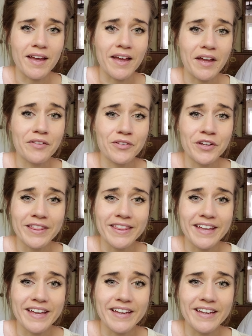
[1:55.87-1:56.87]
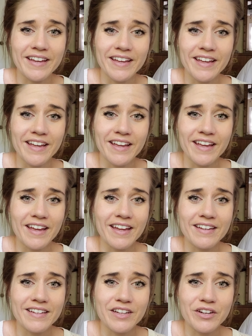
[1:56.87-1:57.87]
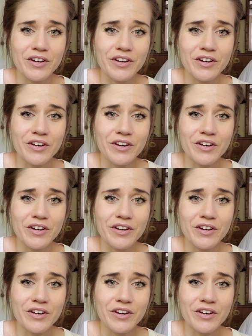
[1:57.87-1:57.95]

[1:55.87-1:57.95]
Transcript: everything. And